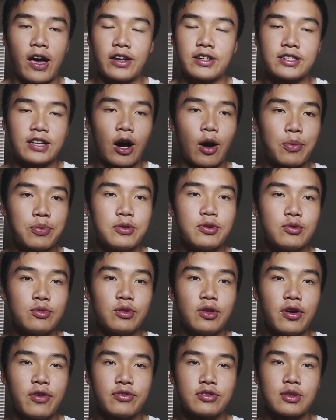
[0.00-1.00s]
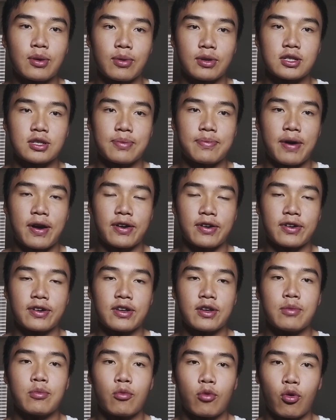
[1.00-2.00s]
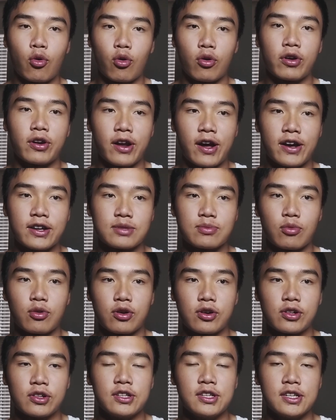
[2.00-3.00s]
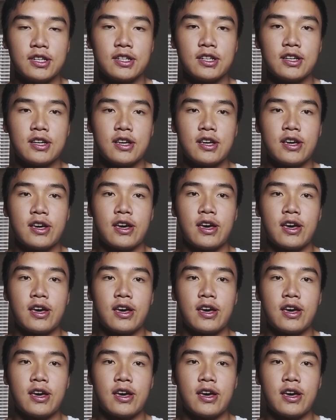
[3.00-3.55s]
just help you live so much better, more organized, more clean,